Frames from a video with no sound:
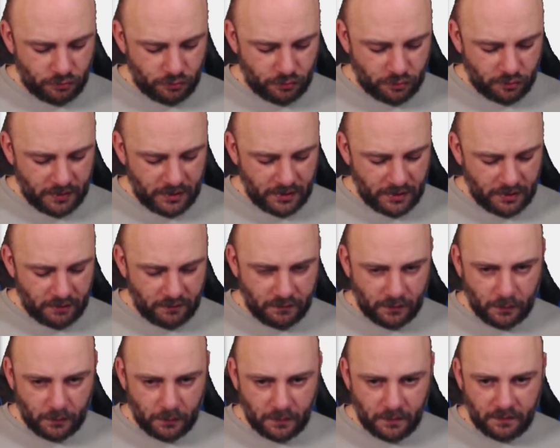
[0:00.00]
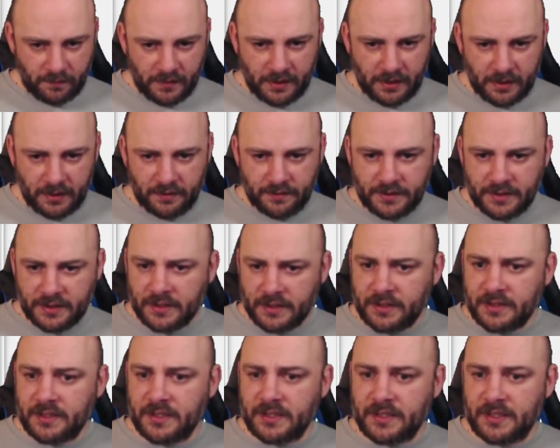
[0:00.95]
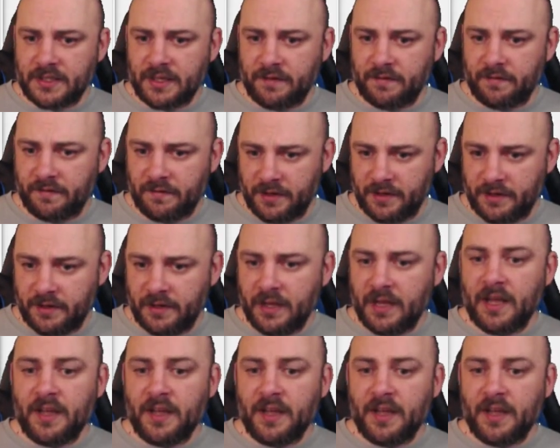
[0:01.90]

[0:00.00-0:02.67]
3, 4, 5, 6, 7.